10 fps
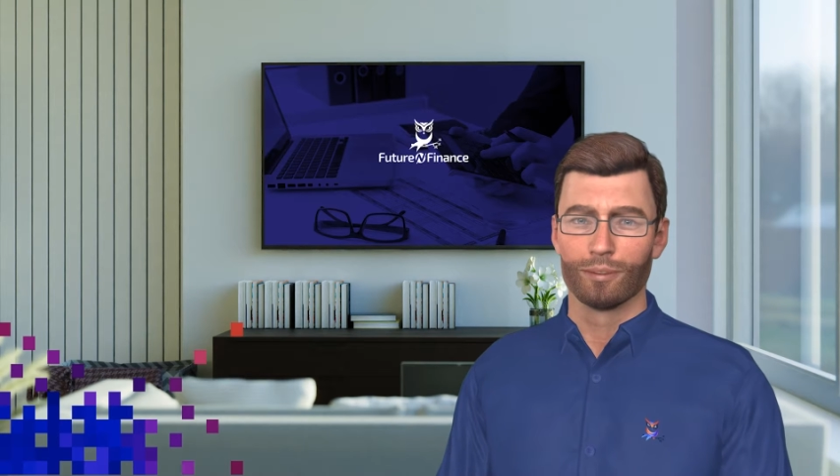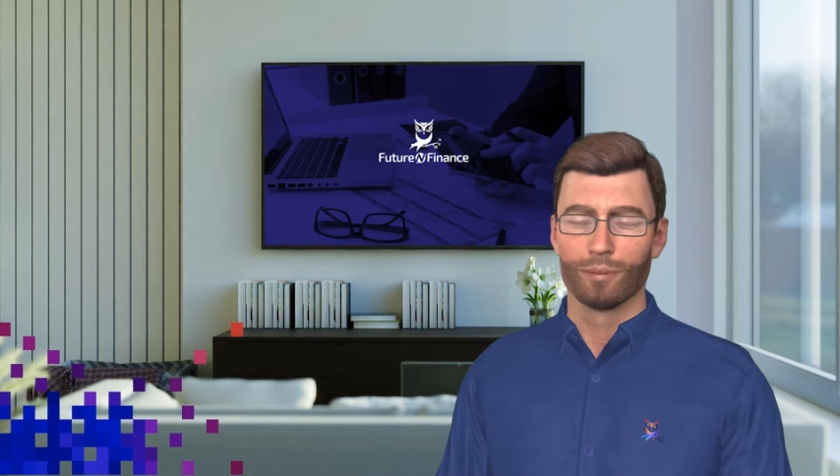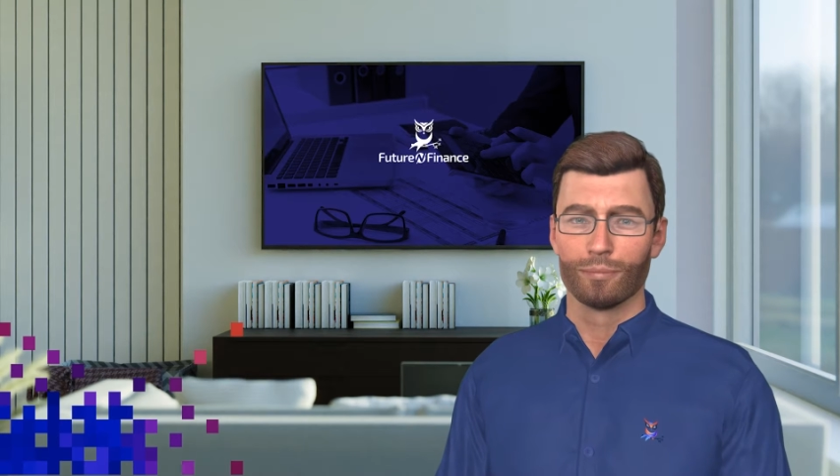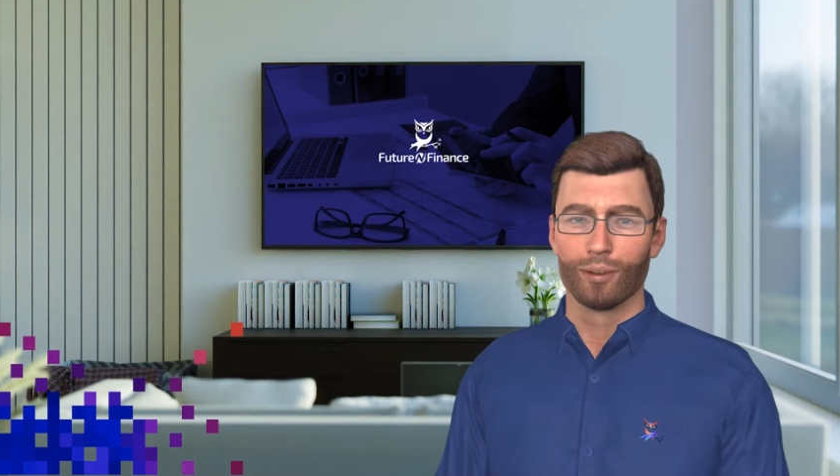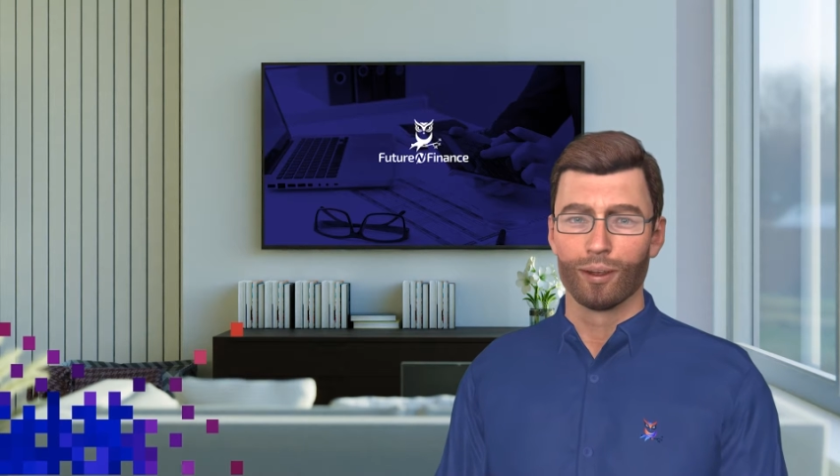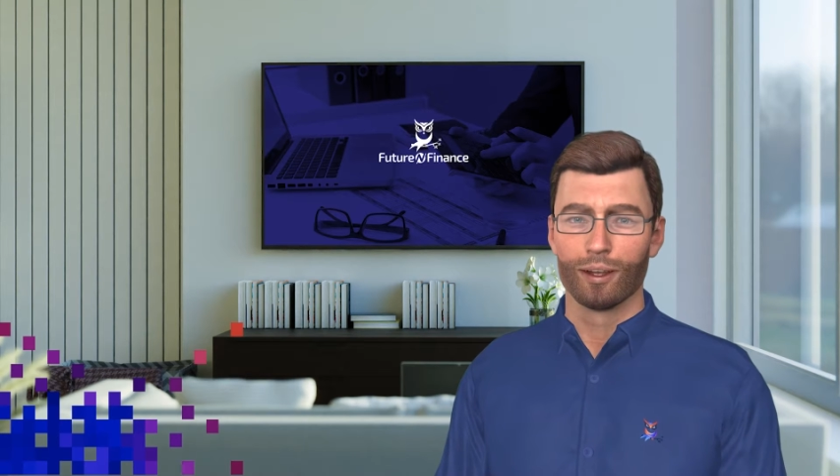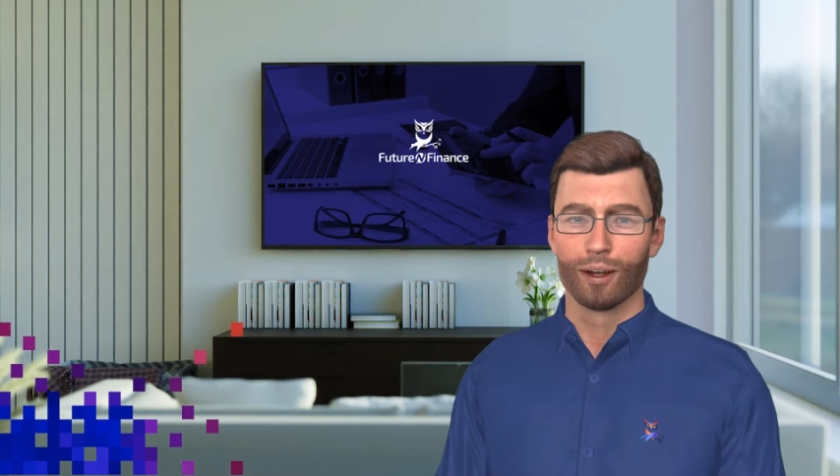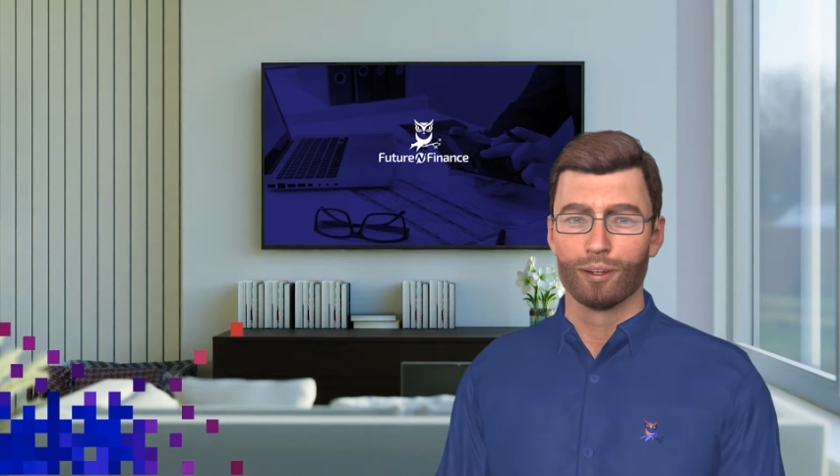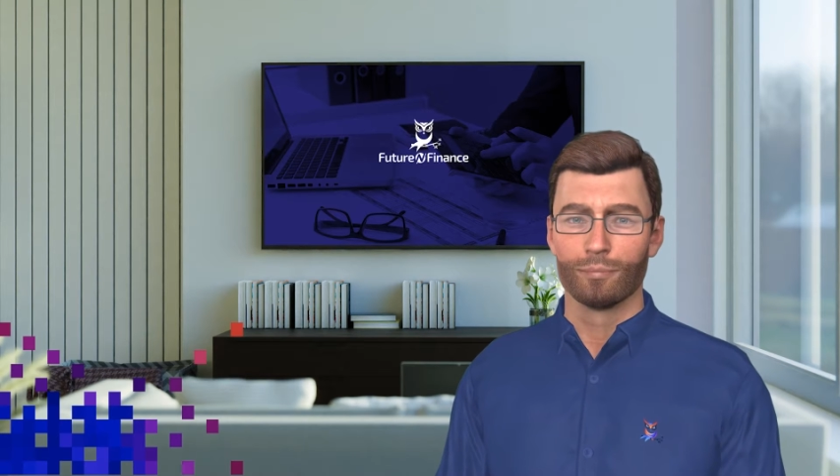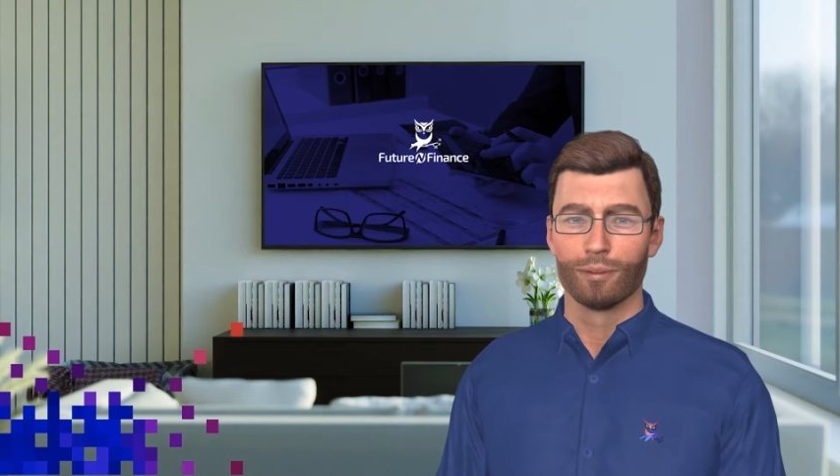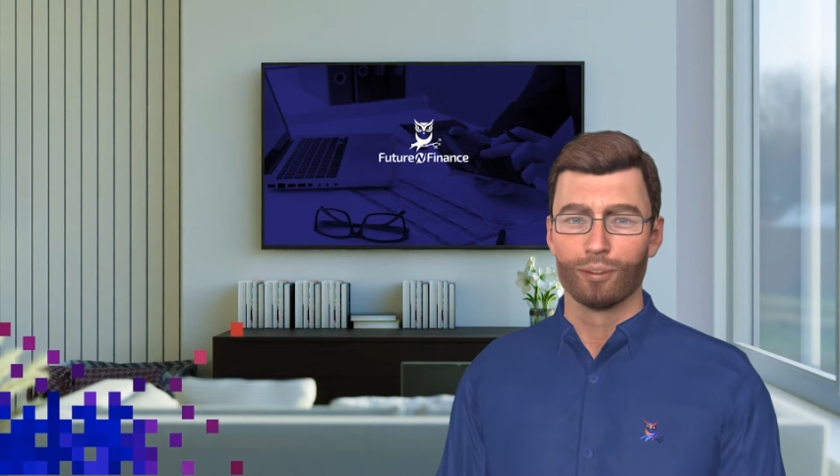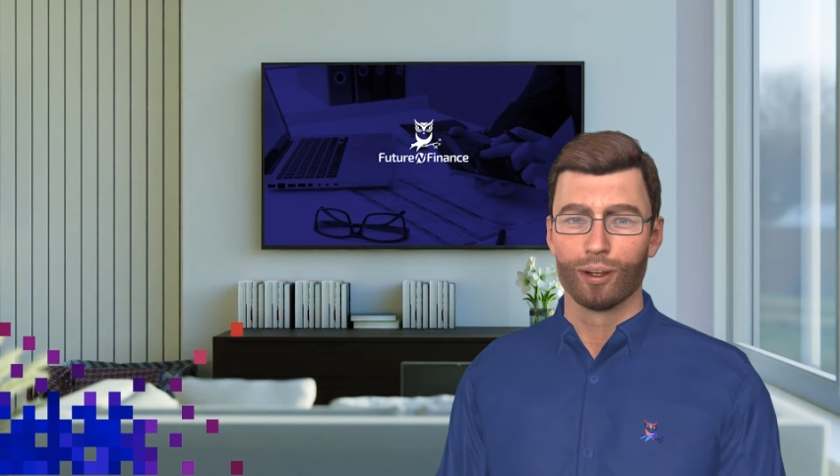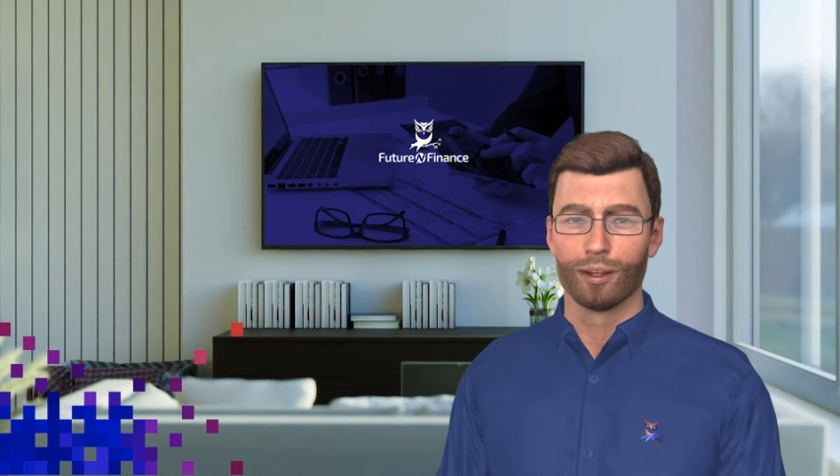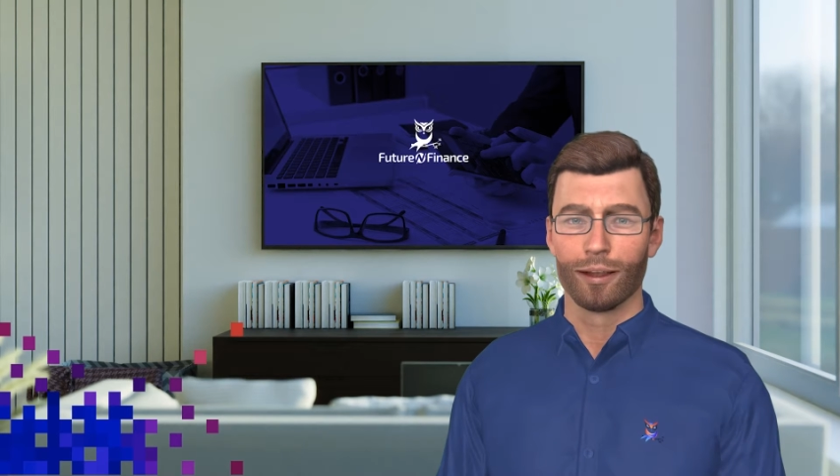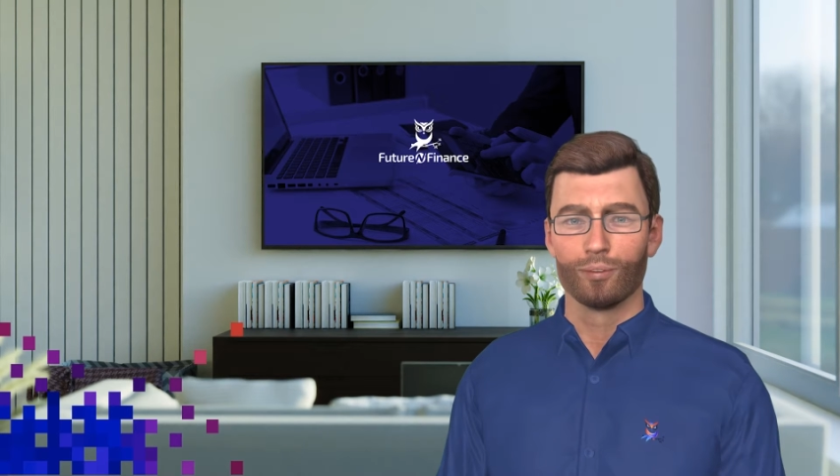last time you saw a
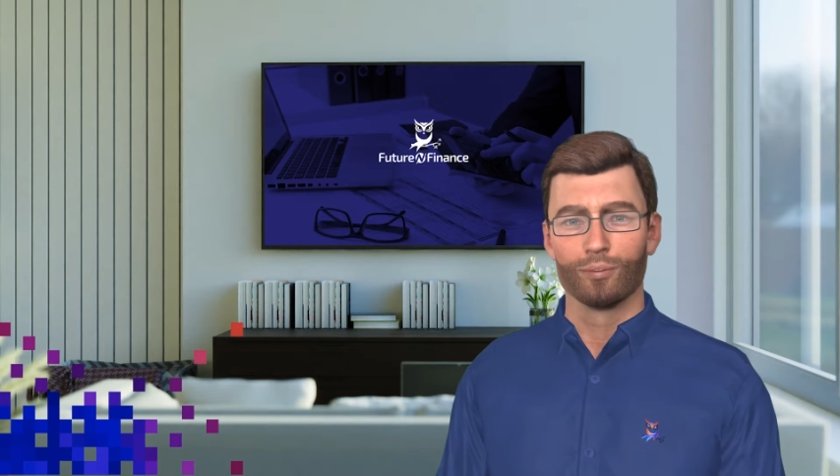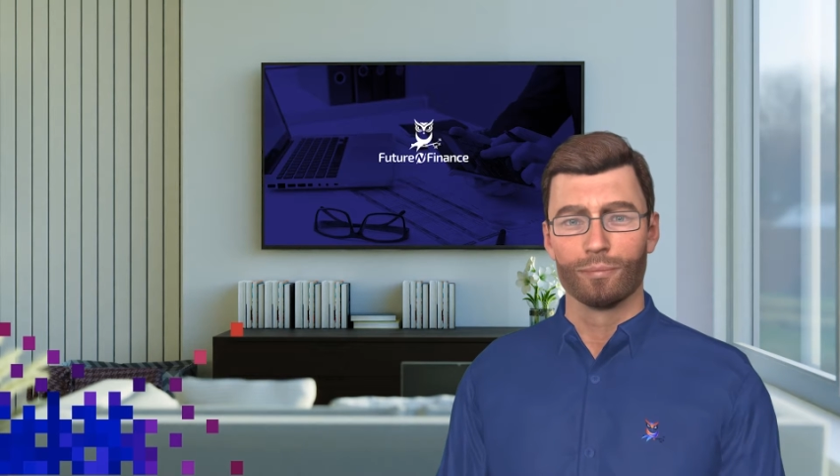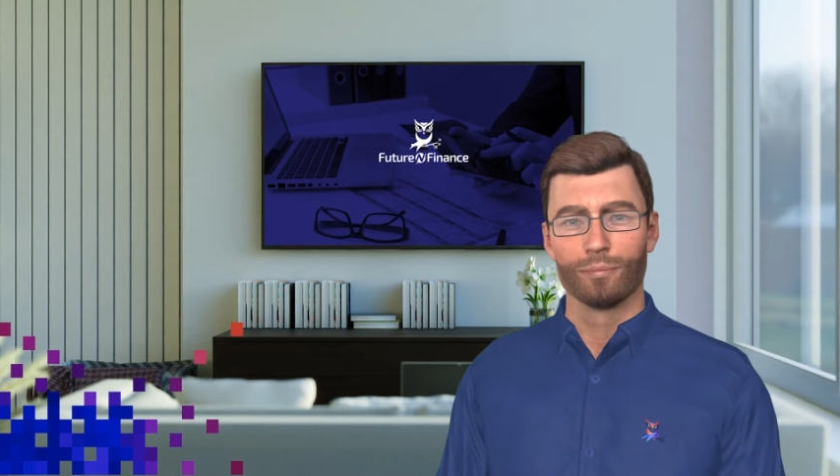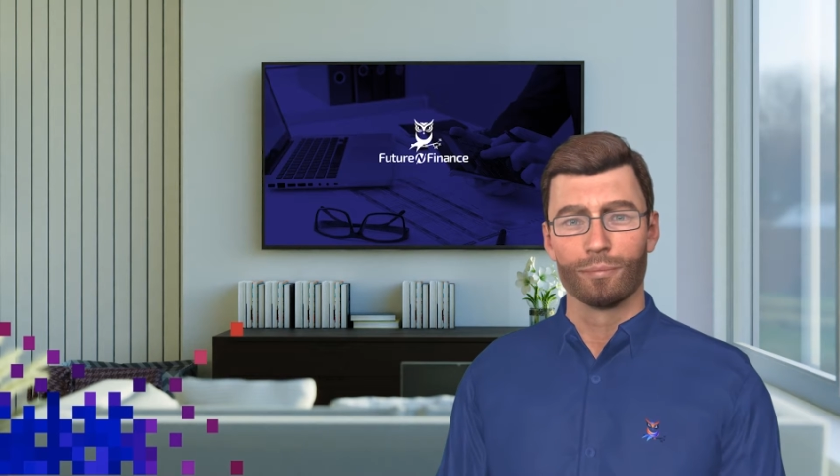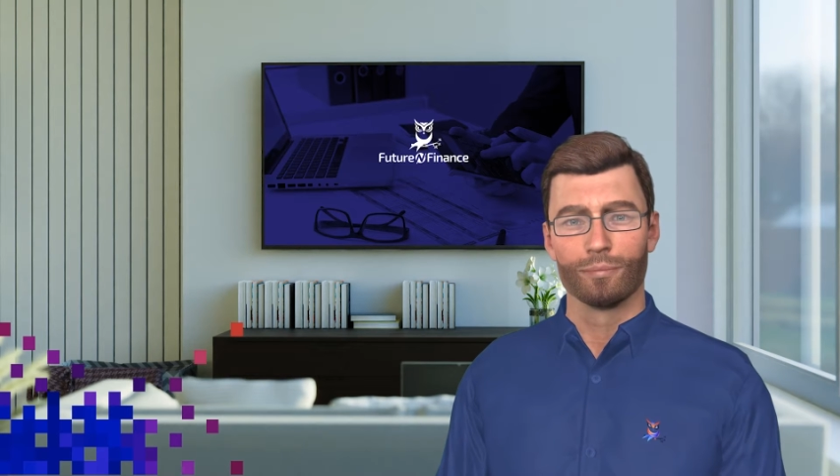crypto video.